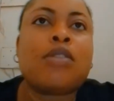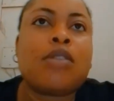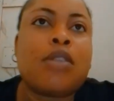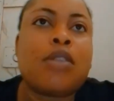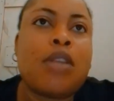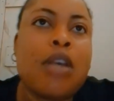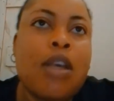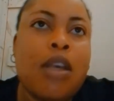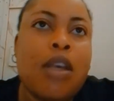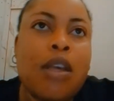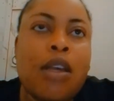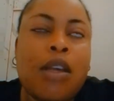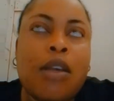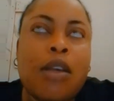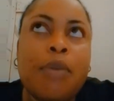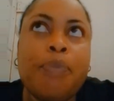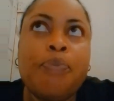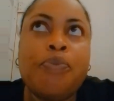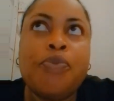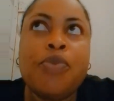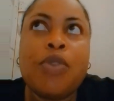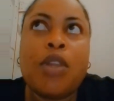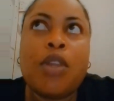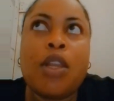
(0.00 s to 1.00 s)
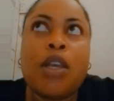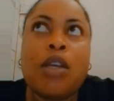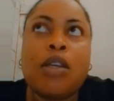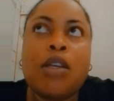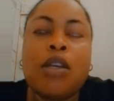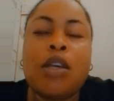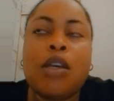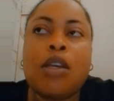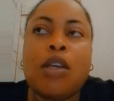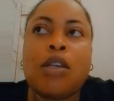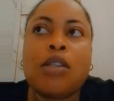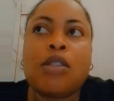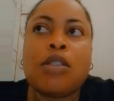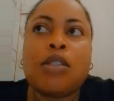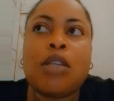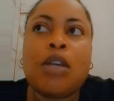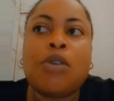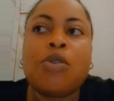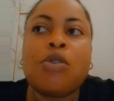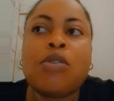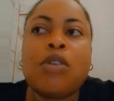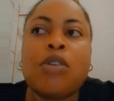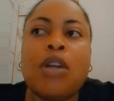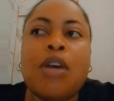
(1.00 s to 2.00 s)

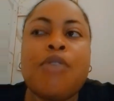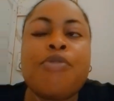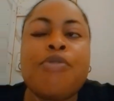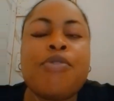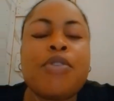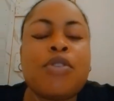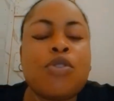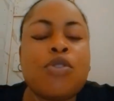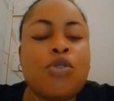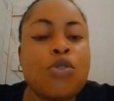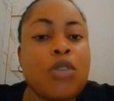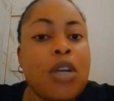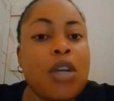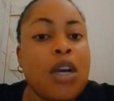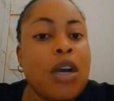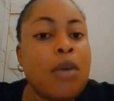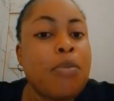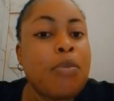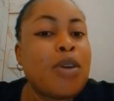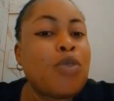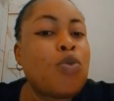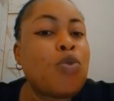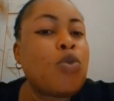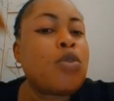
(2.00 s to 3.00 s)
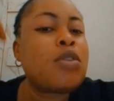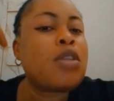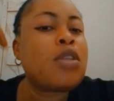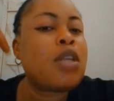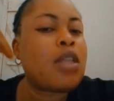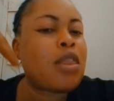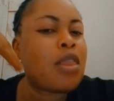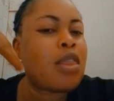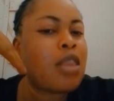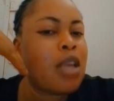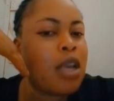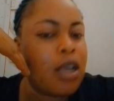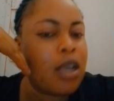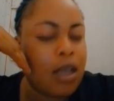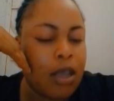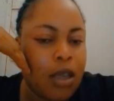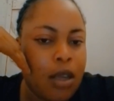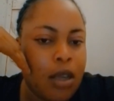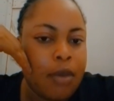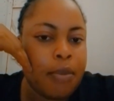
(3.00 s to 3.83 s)
psychographics, you talk about what they think.